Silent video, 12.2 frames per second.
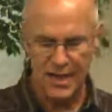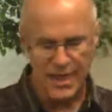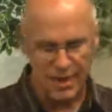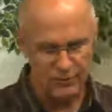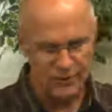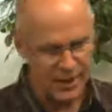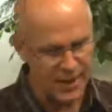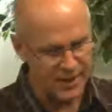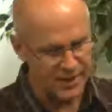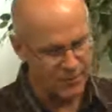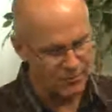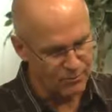and
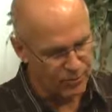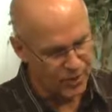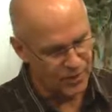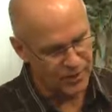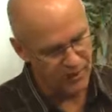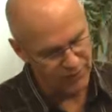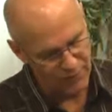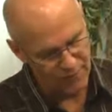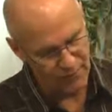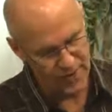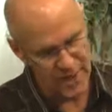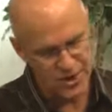outlining the book of
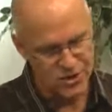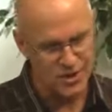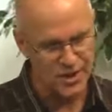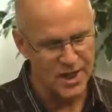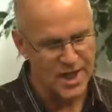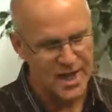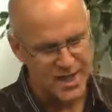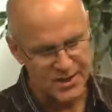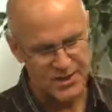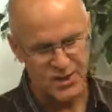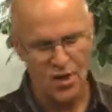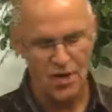Revelation
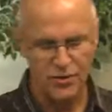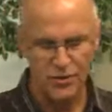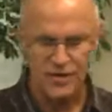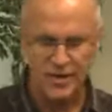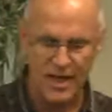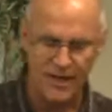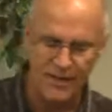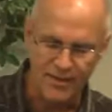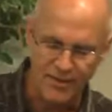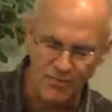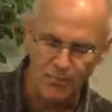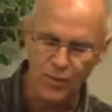is to understand
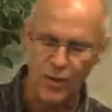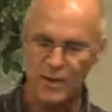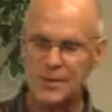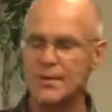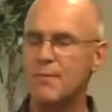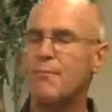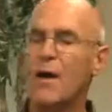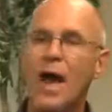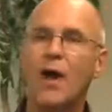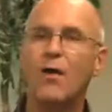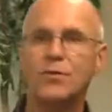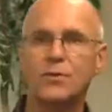that the book is
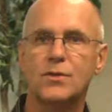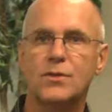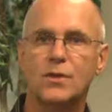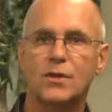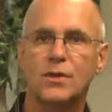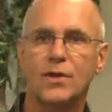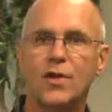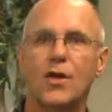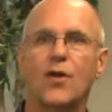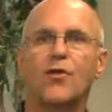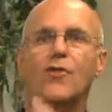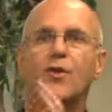about
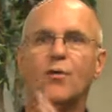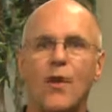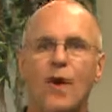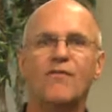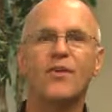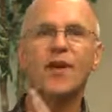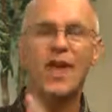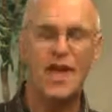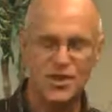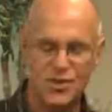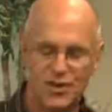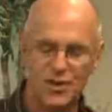the
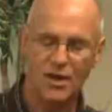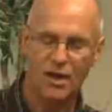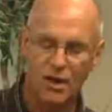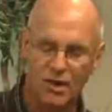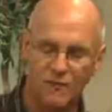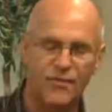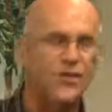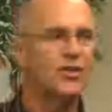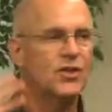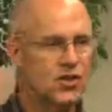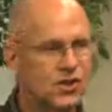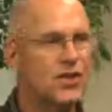revelation of
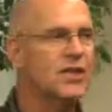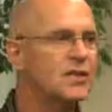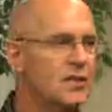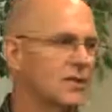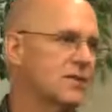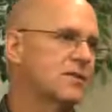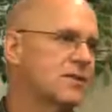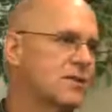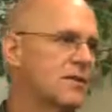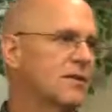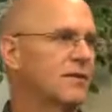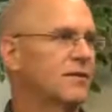Jesus.
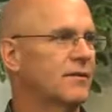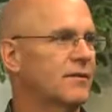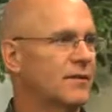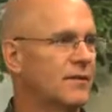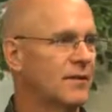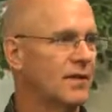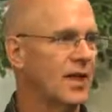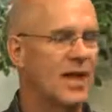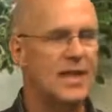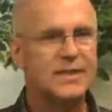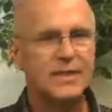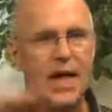
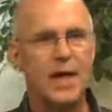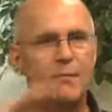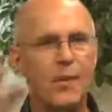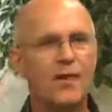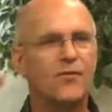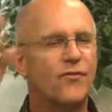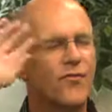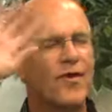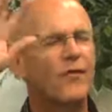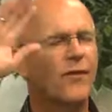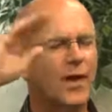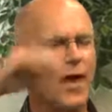It's not about
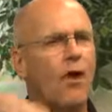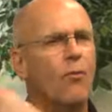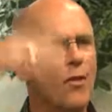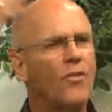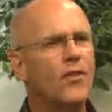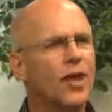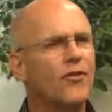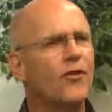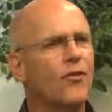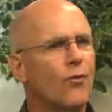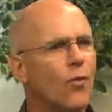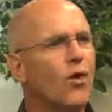figuring out when the end
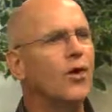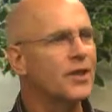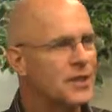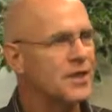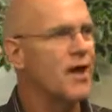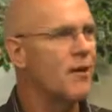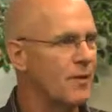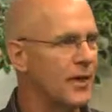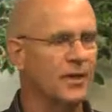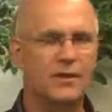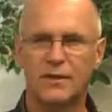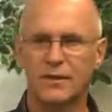of the world is coming.